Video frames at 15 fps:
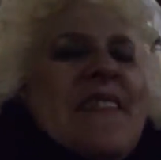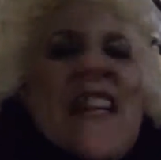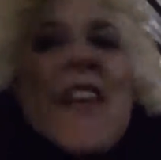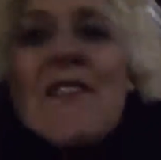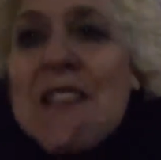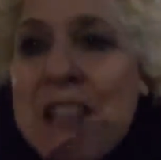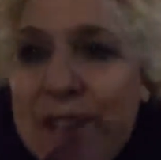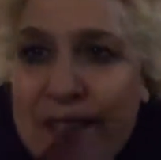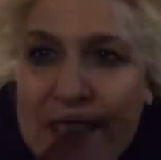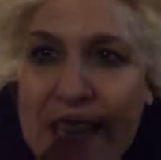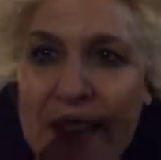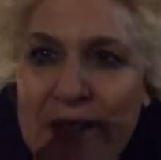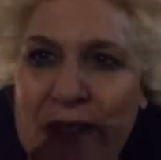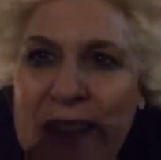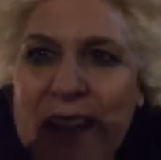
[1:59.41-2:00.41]
Even if it's
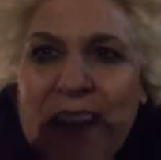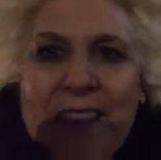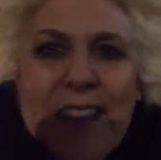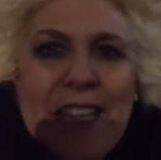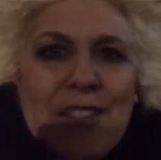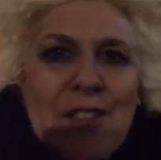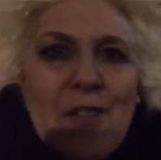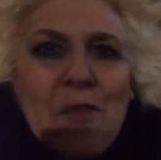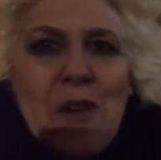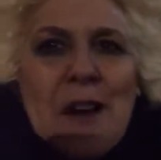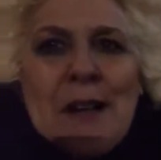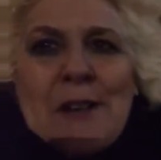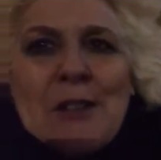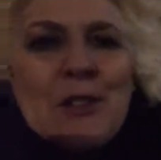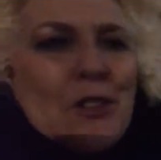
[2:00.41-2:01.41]
having a glass of
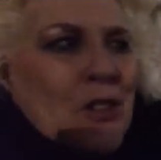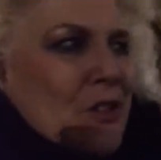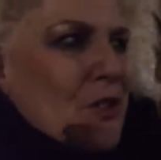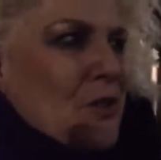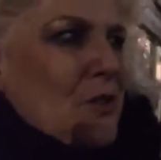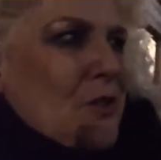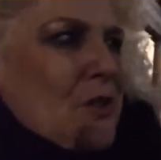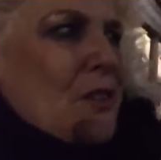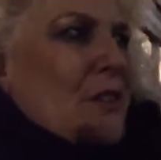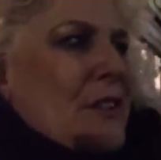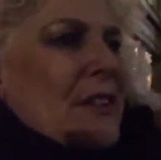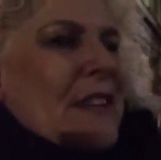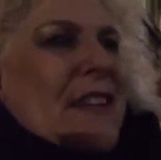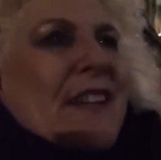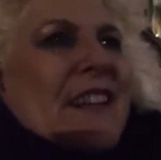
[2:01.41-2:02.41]
wine or two or